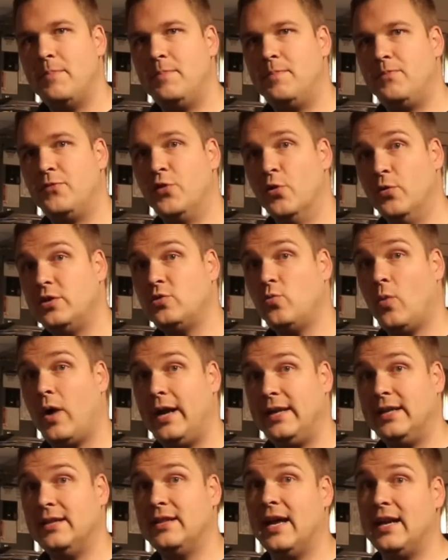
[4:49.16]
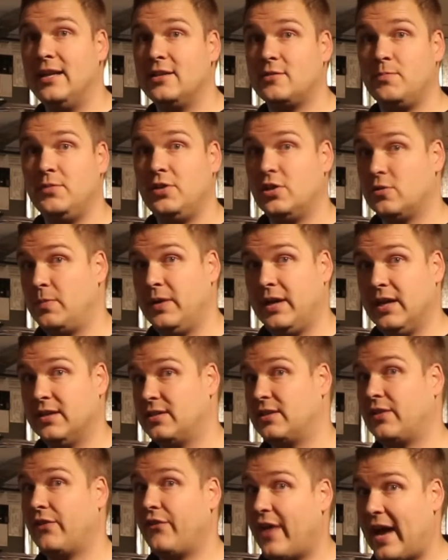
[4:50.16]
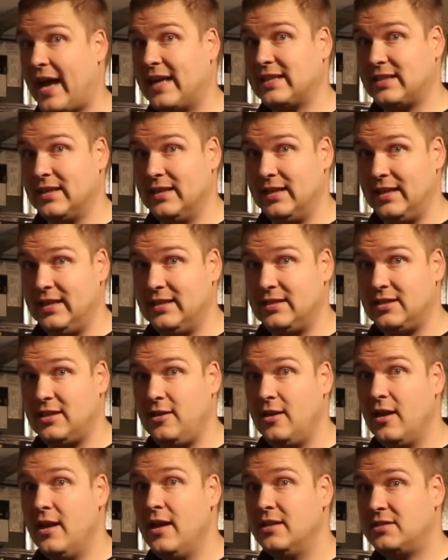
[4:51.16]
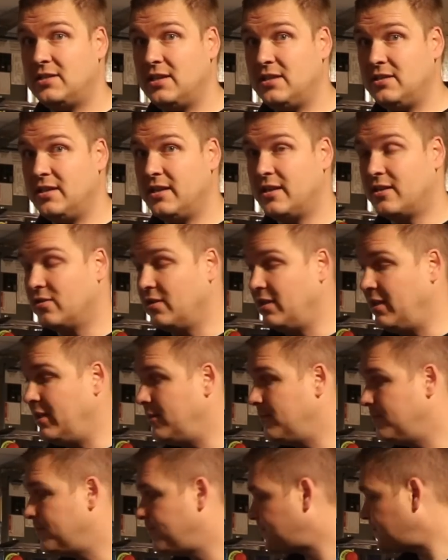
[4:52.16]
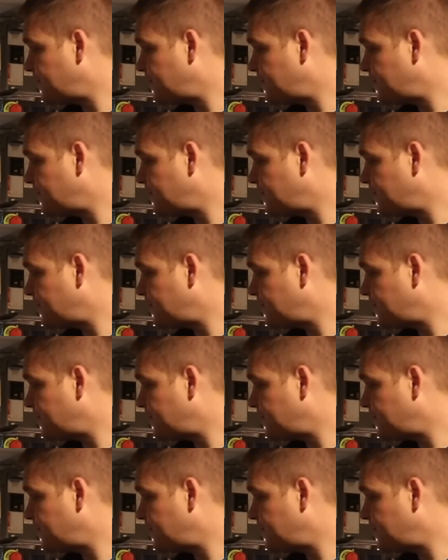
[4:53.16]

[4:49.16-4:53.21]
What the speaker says: The reason why I did that is just because it's fast and easy. It's easy to clean.